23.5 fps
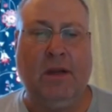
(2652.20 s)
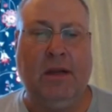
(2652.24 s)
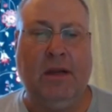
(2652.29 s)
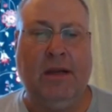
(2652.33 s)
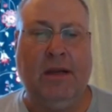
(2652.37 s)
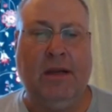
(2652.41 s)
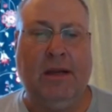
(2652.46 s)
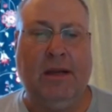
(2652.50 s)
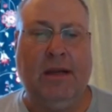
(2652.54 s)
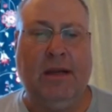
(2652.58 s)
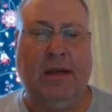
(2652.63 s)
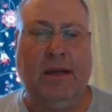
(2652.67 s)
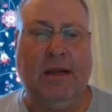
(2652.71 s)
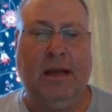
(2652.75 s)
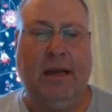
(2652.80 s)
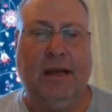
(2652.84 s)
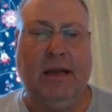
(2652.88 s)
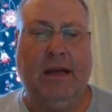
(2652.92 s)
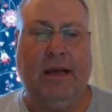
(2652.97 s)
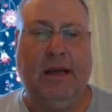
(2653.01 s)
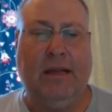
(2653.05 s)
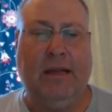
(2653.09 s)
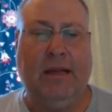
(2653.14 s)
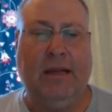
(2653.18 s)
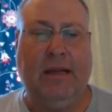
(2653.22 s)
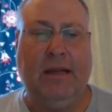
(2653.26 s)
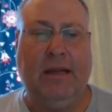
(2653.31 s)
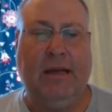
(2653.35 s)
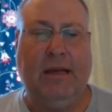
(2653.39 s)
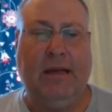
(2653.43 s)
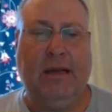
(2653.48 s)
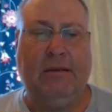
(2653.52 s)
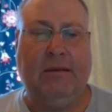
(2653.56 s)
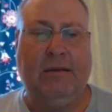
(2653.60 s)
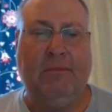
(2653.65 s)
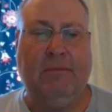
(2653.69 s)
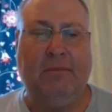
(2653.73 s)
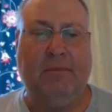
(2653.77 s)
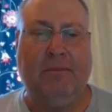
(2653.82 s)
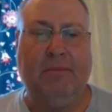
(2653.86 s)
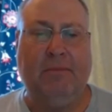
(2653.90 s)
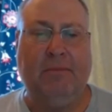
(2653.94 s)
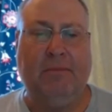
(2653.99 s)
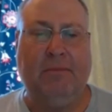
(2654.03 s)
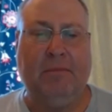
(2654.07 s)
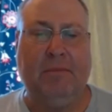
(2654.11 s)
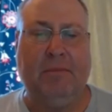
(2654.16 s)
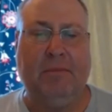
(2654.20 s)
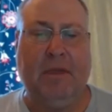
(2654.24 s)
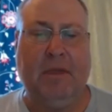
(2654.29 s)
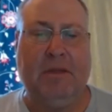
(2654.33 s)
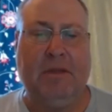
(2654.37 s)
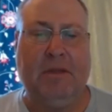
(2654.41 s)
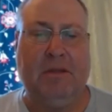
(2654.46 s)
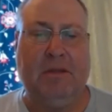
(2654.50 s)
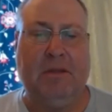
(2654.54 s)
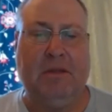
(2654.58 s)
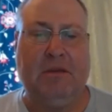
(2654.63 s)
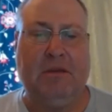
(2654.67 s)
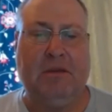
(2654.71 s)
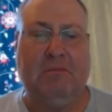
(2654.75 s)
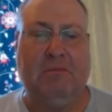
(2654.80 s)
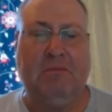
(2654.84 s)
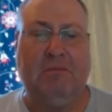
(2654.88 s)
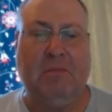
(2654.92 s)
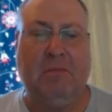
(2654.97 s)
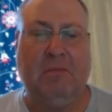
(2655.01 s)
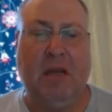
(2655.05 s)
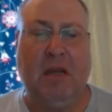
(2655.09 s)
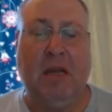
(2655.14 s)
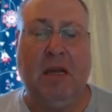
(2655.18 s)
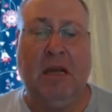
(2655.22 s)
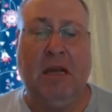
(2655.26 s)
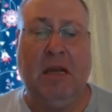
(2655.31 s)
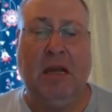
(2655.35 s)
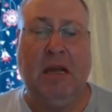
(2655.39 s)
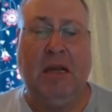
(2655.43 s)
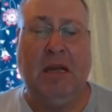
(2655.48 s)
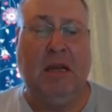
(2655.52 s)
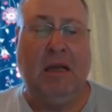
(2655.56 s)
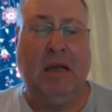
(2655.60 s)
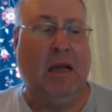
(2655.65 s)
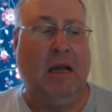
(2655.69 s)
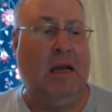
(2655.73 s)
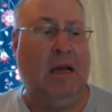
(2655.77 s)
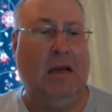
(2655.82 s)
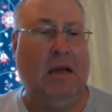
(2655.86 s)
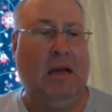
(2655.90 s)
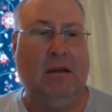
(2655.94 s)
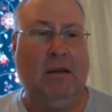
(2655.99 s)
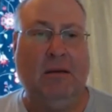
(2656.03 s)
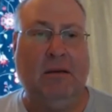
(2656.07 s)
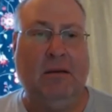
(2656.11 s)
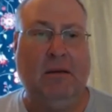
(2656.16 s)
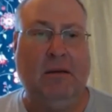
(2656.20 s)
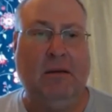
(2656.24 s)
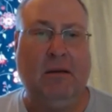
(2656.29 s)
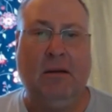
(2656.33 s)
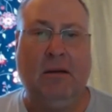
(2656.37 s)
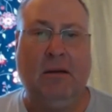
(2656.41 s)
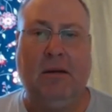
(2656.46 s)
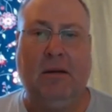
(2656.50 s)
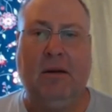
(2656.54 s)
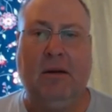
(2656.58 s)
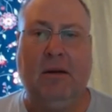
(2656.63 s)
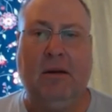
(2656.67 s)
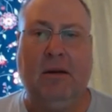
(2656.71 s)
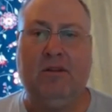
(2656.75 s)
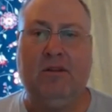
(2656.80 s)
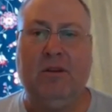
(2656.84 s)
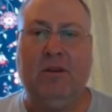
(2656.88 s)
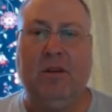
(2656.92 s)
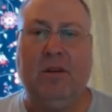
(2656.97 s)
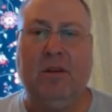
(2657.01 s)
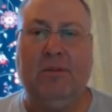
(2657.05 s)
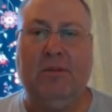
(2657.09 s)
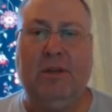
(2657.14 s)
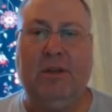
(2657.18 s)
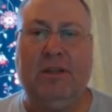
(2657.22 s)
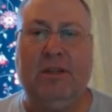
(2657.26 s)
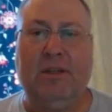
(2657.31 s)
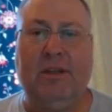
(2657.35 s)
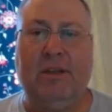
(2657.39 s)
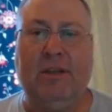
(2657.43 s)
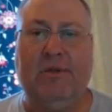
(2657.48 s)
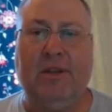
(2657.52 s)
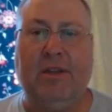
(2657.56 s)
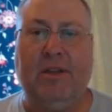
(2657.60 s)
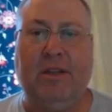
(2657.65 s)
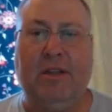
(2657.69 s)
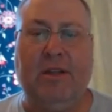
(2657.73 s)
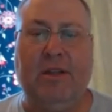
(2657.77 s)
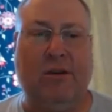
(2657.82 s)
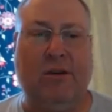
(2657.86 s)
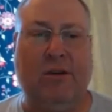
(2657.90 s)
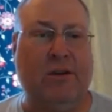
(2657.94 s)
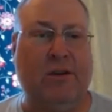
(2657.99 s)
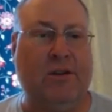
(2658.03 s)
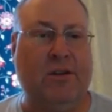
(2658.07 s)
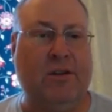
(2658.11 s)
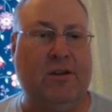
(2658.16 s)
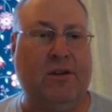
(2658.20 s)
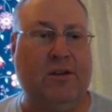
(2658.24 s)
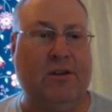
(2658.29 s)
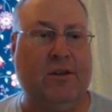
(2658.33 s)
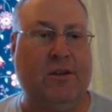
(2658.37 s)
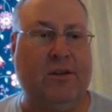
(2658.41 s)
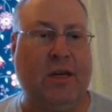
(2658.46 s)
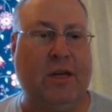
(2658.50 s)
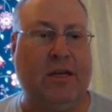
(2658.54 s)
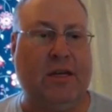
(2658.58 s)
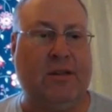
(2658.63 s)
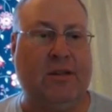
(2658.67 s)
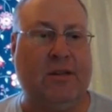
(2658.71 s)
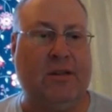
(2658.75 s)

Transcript: And hmm. uh, he's just, uh, actually, let me see if he notices you guys at all.